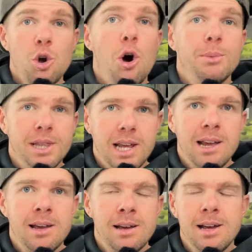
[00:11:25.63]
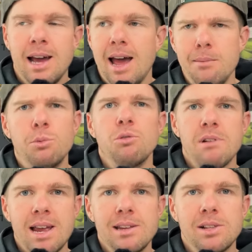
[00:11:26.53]
commonly uh, and more
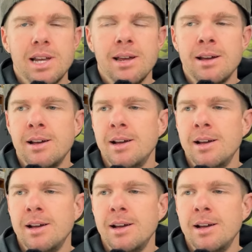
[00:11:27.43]
regularly.